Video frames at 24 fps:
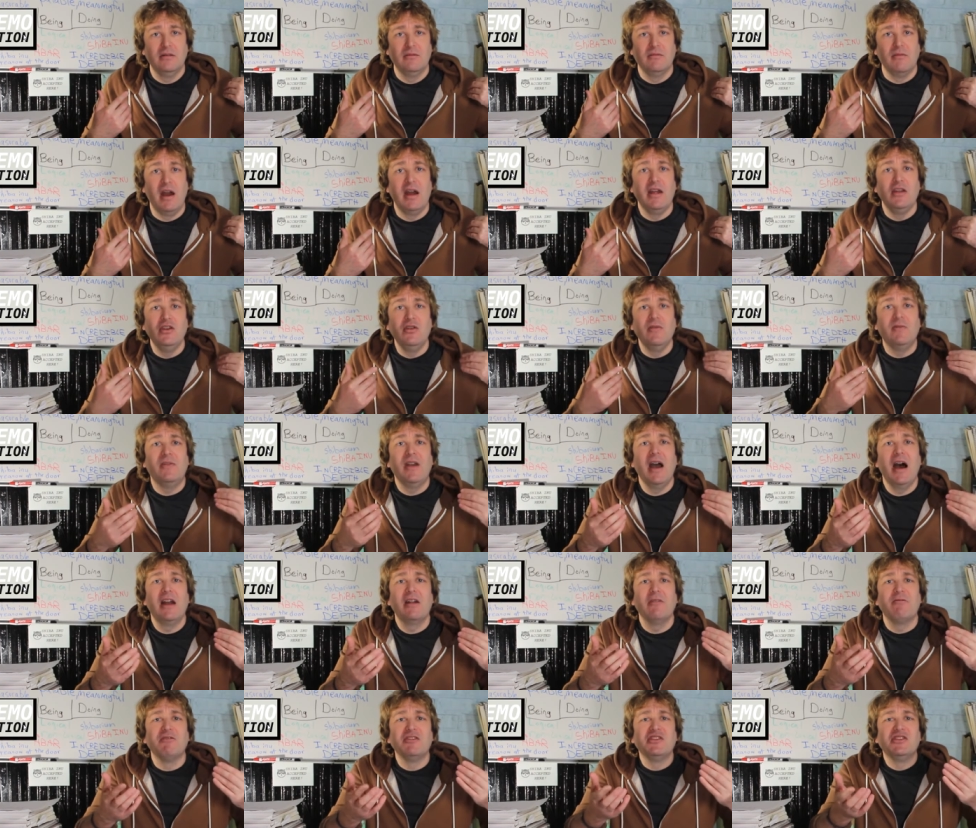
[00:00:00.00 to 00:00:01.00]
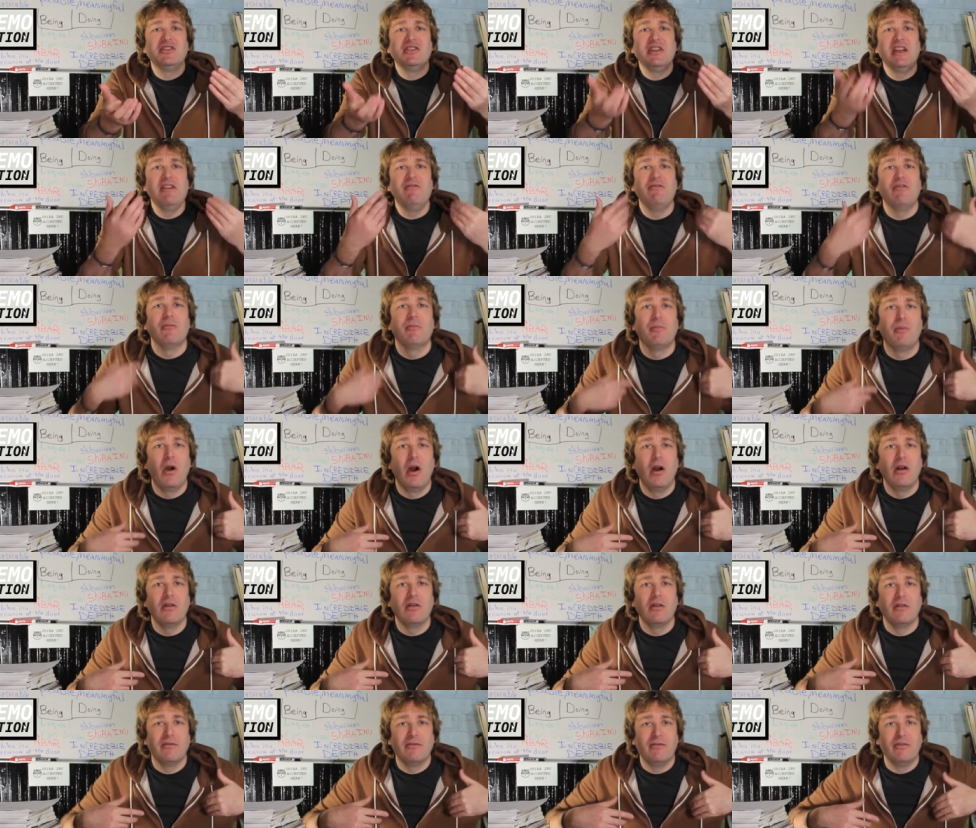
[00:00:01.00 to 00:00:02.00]
Right? You've got to receive your
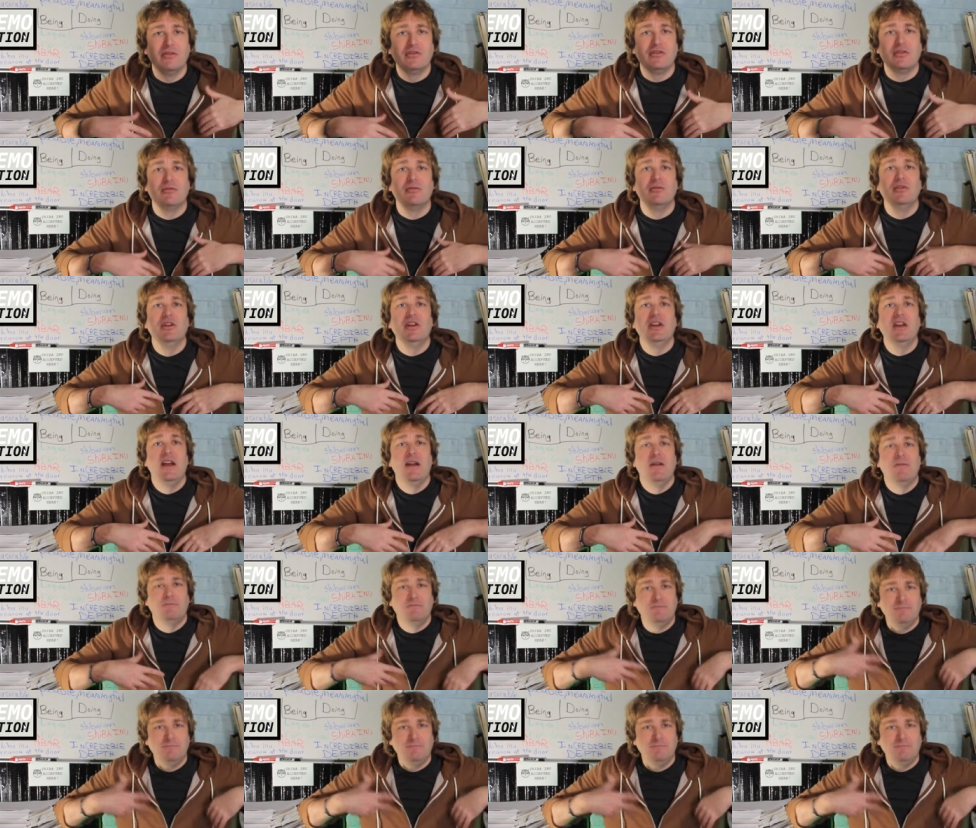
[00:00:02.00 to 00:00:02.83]
partner for it to really